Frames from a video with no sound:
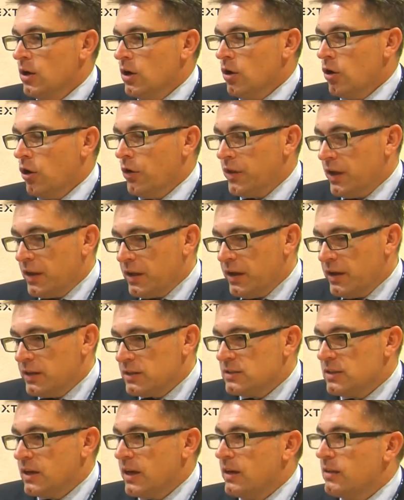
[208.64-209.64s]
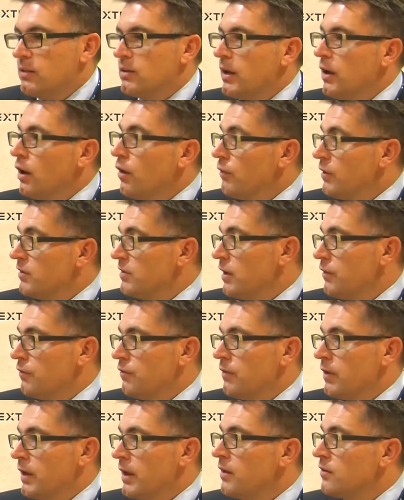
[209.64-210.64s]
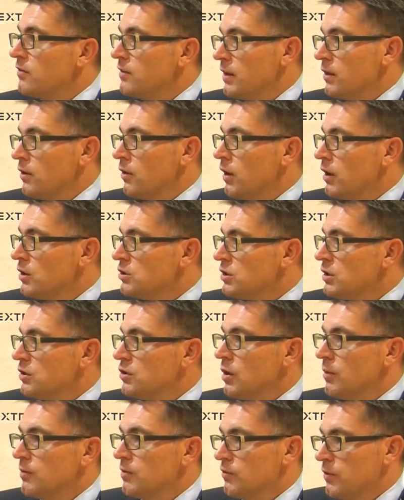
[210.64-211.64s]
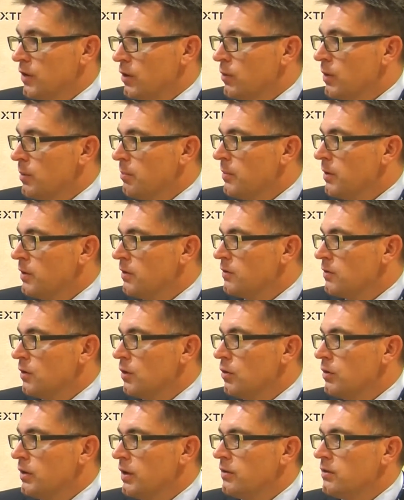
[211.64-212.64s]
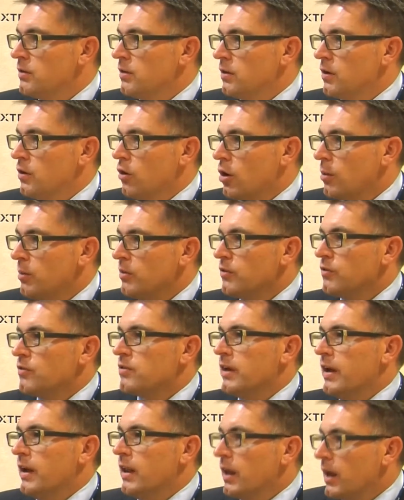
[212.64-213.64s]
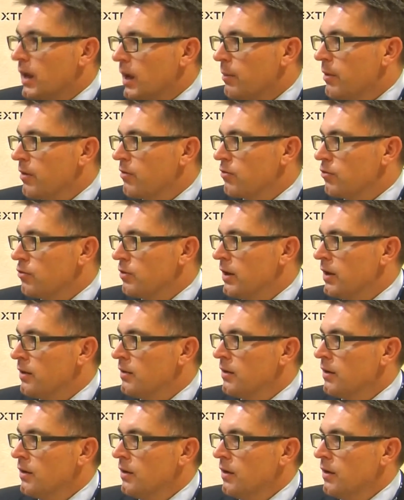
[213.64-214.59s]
On the other hand side, they always have latest technology in terms of equipment, so the economies of scale are coming through that.